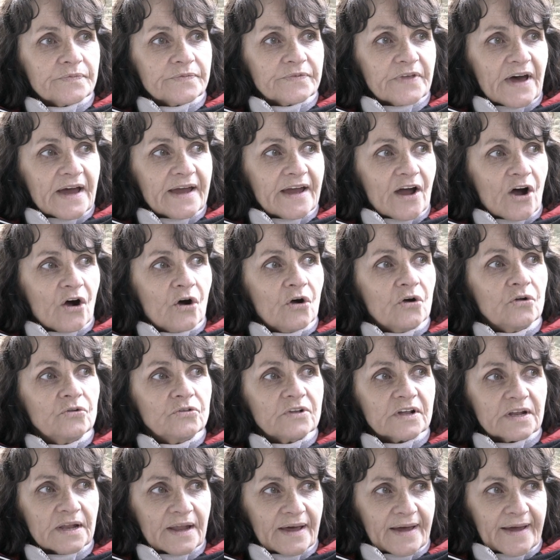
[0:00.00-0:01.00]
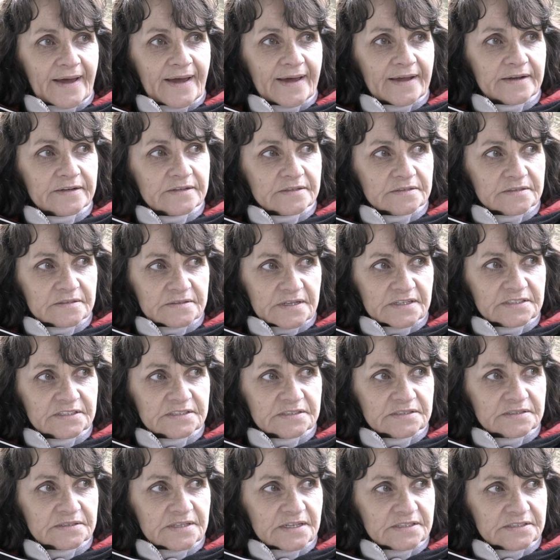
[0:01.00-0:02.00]
they own the land.
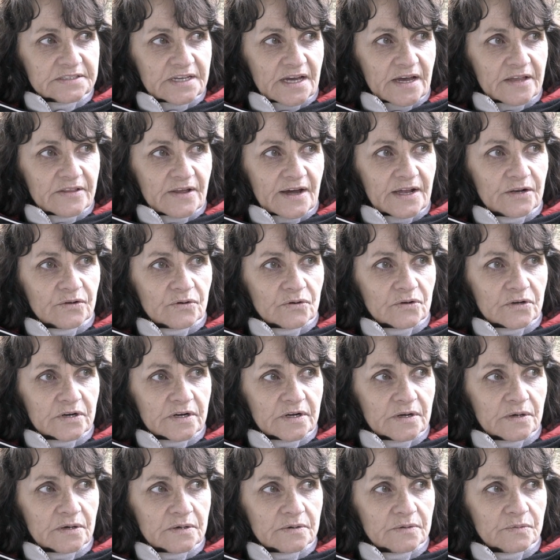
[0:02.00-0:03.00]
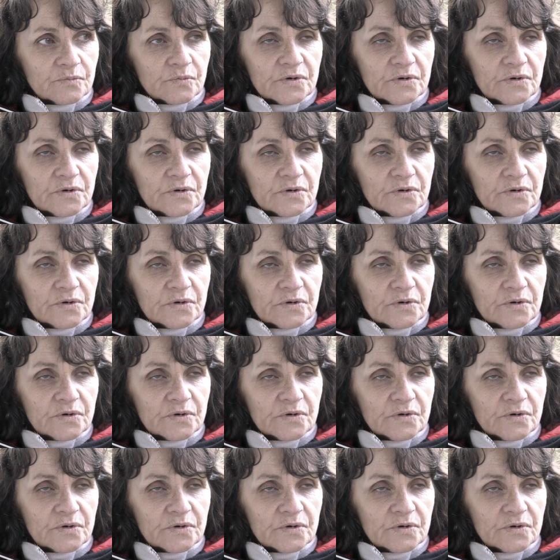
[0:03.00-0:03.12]
That's how they look at it.